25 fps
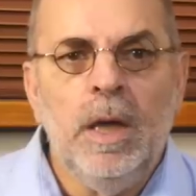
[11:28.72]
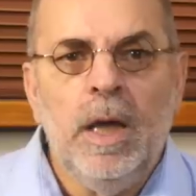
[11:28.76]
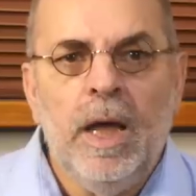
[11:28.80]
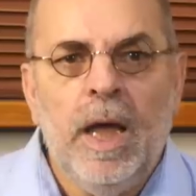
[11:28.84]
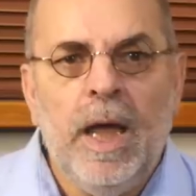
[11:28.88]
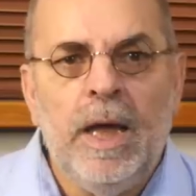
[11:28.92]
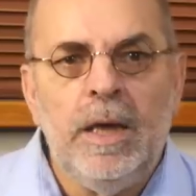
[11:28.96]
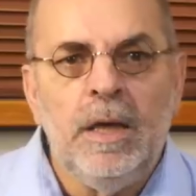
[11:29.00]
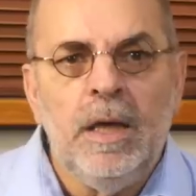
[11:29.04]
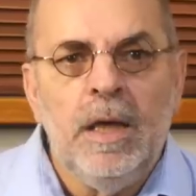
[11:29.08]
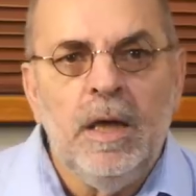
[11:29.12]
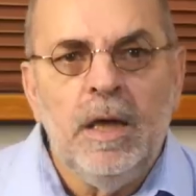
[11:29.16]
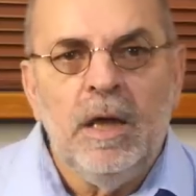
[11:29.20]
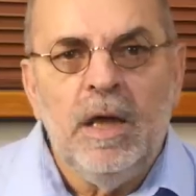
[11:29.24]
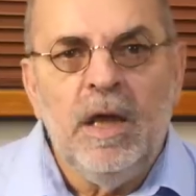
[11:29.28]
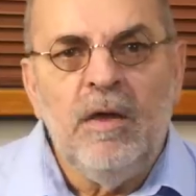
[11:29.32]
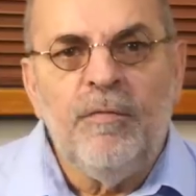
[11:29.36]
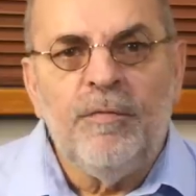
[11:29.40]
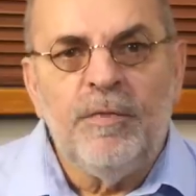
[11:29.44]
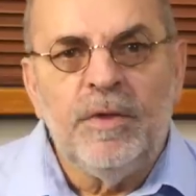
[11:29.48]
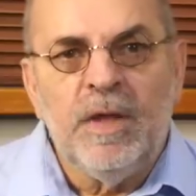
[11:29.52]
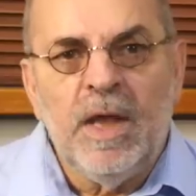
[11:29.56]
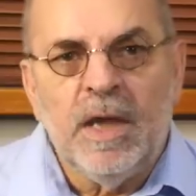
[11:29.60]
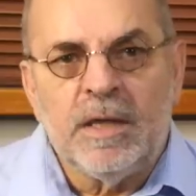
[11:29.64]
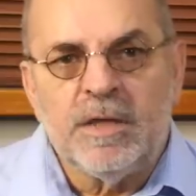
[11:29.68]
And
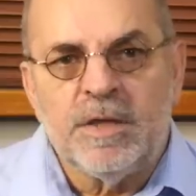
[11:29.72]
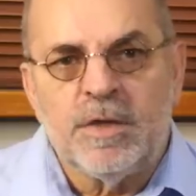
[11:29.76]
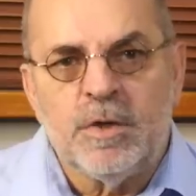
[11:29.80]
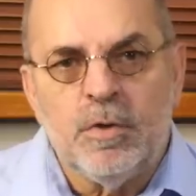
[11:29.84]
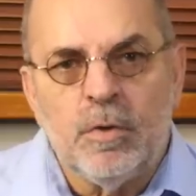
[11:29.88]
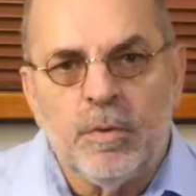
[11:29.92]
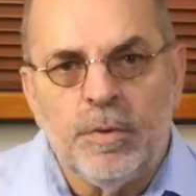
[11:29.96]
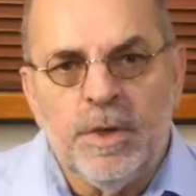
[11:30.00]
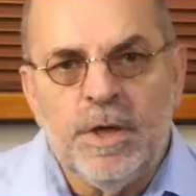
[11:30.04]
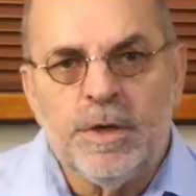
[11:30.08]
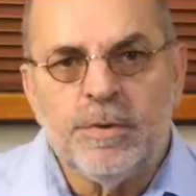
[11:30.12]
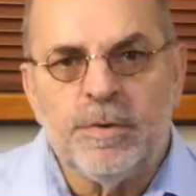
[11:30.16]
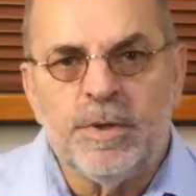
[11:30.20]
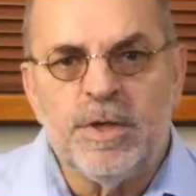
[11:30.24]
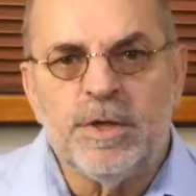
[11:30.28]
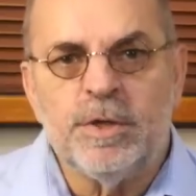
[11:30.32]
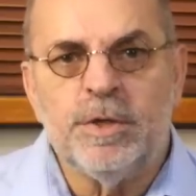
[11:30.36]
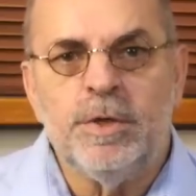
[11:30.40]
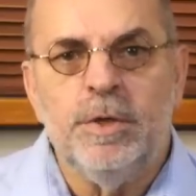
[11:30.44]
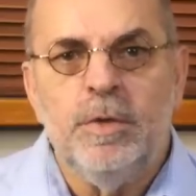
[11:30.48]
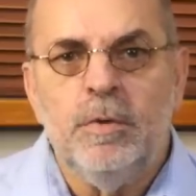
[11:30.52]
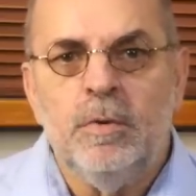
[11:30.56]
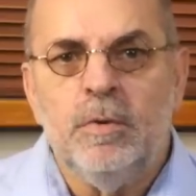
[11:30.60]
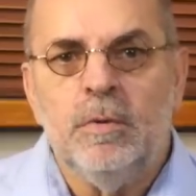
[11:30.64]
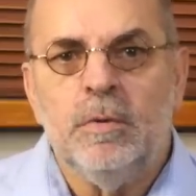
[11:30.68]
if that's your
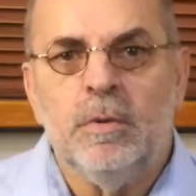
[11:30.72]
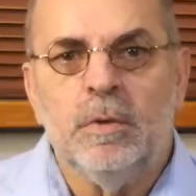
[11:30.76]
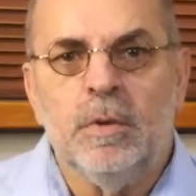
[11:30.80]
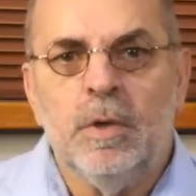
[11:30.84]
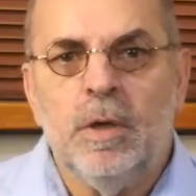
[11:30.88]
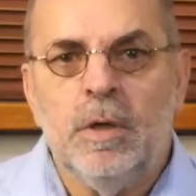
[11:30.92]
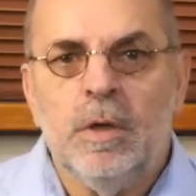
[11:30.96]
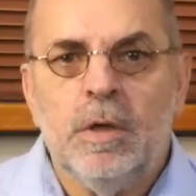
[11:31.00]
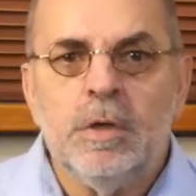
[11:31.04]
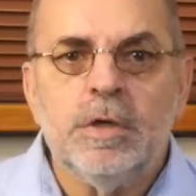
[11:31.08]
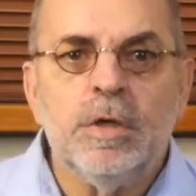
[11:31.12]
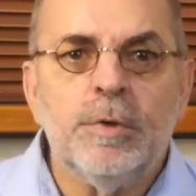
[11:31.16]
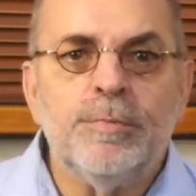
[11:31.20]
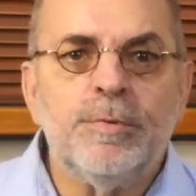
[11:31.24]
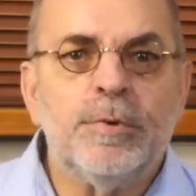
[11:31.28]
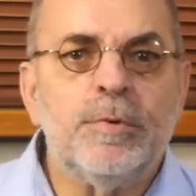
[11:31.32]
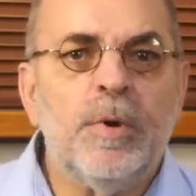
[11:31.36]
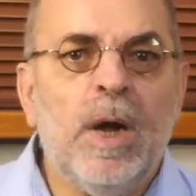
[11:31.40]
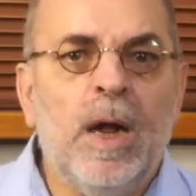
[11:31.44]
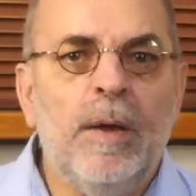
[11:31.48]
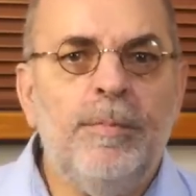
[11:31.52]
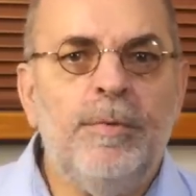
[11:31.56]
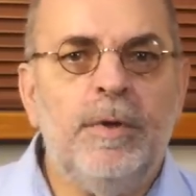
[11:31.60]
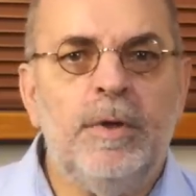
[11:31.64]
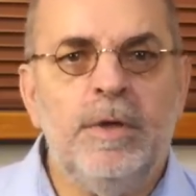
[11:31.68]
interest too,
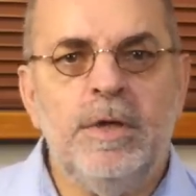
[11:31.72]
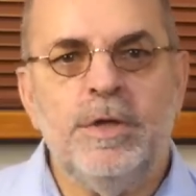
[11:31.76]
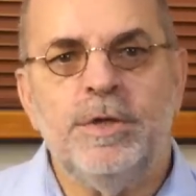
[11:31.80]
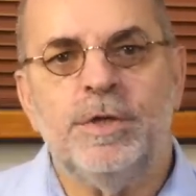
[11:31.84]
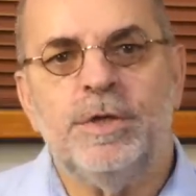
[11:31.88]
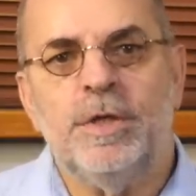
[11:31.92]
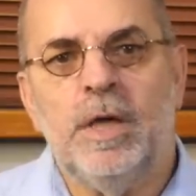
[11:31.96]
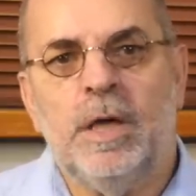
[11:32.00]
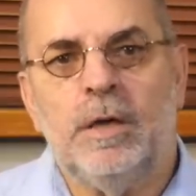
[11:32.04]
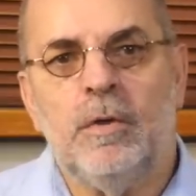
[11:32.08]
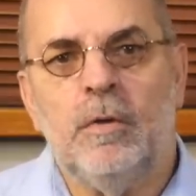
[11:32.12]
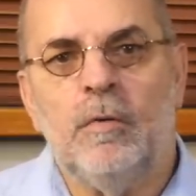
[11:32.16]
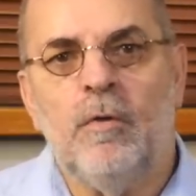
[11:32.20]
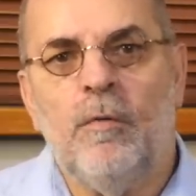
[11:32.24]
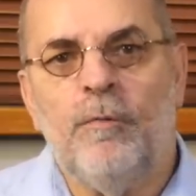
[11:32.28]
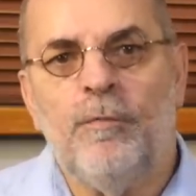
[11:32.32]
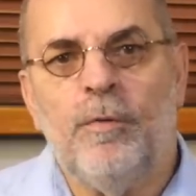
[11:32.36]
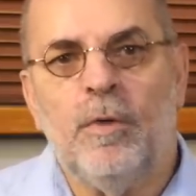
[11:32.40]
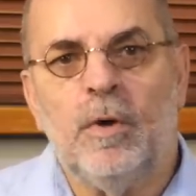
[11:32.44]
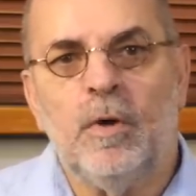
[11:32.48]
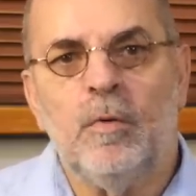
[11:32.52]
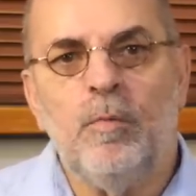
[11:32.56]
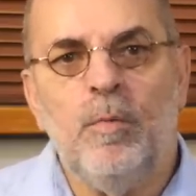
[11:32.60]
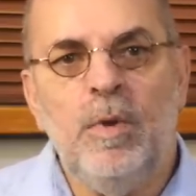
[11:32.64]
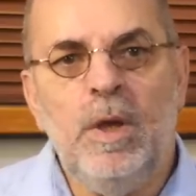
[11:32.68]
subscribe to this channel or
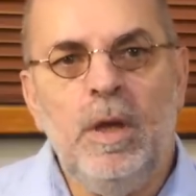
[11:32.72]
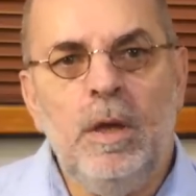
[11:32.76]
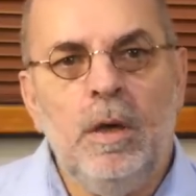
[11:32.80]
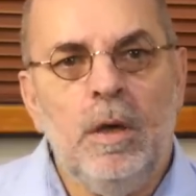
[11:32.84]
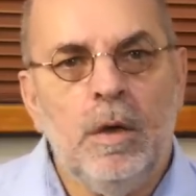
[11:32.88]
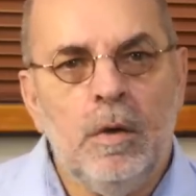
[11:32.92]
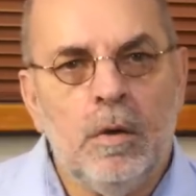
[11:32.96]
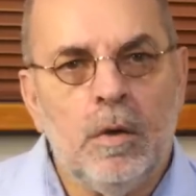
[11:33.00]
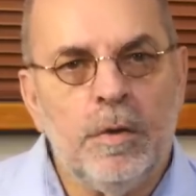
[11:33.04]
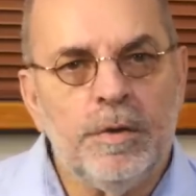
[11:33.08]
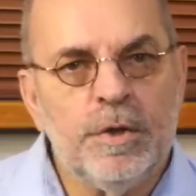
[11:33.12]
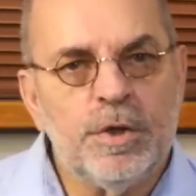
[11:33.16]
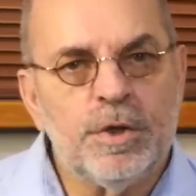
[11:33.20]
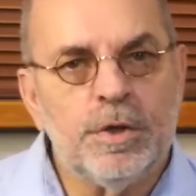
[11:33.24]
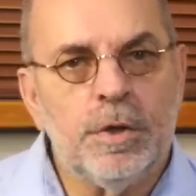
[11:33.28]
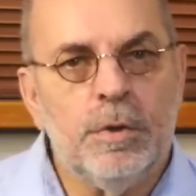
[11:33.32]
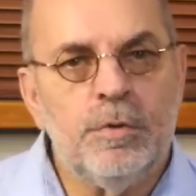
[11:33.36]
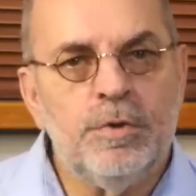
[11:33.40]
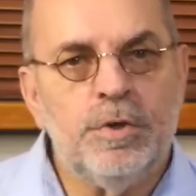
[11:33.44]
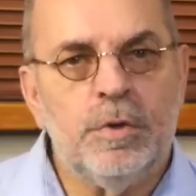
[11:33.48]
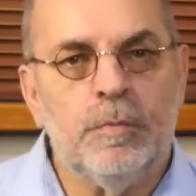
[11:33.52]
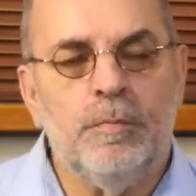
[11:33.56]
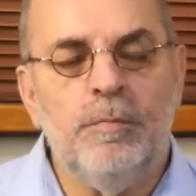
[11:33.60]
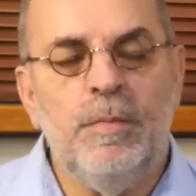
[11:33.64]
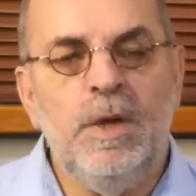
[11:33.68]
follow me on the
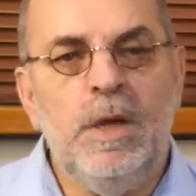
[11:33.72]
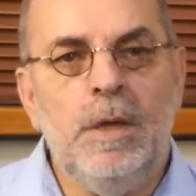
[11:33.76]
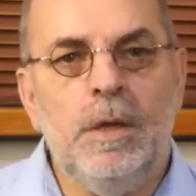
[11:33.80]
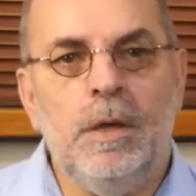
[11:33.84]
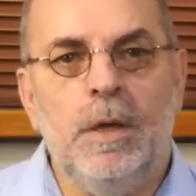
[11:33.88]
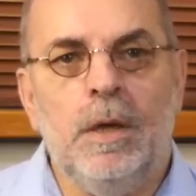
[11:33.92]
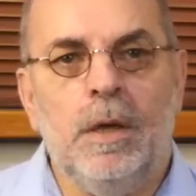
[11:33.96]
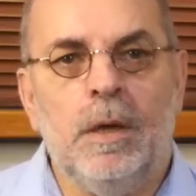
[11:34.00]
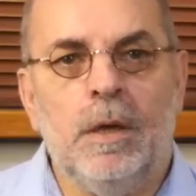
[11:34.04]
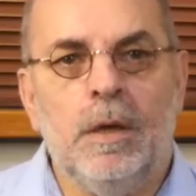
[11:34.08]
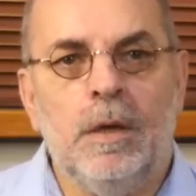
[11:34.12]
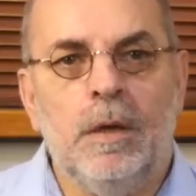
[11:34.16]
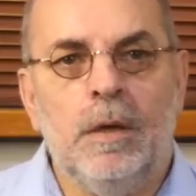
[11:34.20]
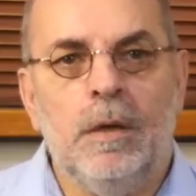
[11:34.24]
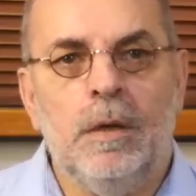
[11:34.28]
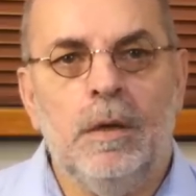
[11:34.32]
social media.